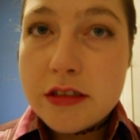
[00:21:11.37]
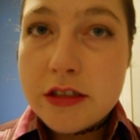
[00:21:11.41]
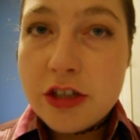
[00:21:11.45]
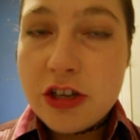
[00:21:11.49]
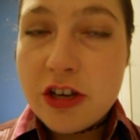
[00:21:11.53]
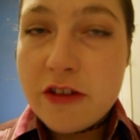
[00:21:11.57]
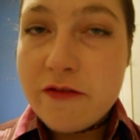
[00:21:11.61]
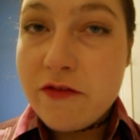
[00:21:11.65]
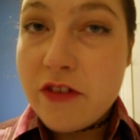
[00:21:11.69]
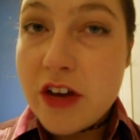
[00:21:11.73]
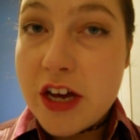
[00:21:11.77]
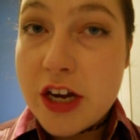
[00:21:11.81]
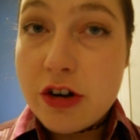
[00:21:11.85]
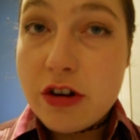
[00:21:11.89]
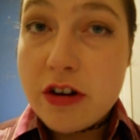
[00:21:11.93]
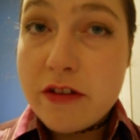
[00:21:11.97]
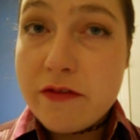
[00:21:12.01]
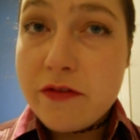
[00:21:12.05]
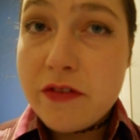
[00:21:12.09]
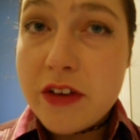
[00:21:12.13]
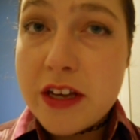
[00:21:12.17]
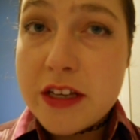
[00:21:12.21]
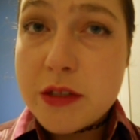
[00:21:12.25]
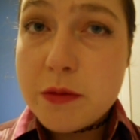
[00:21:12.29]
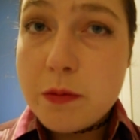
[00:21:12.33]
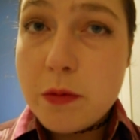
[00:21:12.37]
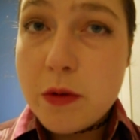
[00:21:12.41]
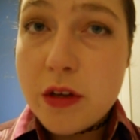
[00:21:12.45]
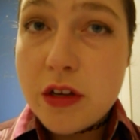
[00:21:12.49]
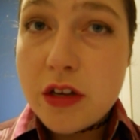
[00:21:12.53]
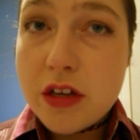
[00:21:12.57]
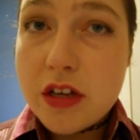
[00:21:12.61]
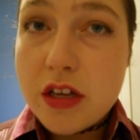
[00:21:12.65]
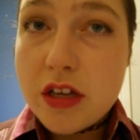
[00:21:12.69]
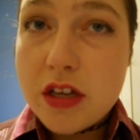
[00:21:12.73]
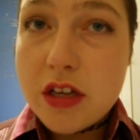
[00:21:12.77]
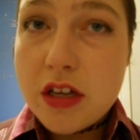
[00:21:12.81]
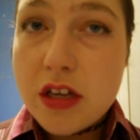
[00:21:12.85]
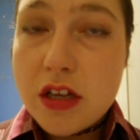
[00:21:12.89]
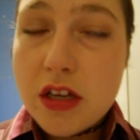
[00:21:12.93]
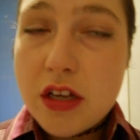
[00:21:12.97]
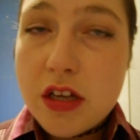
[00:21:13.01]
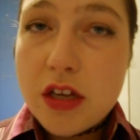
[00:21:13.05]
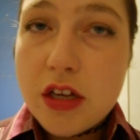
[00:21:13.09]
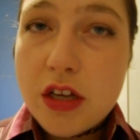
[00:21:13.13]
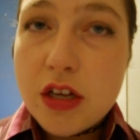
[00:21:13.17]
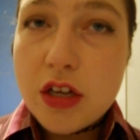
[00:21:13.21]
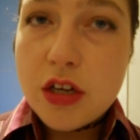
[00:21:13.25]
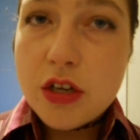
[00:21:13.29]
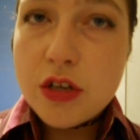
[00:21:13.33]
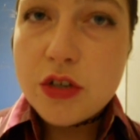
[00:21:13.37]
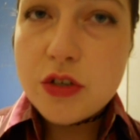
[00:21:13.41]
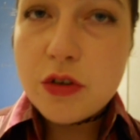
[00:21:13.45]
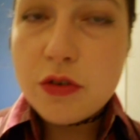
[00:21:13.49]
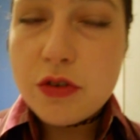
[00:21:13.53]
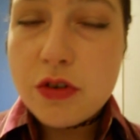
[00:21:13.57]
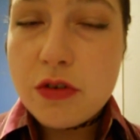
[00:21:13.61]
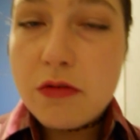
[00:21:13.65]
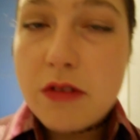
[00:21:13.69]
You can find her on Facebook. Don't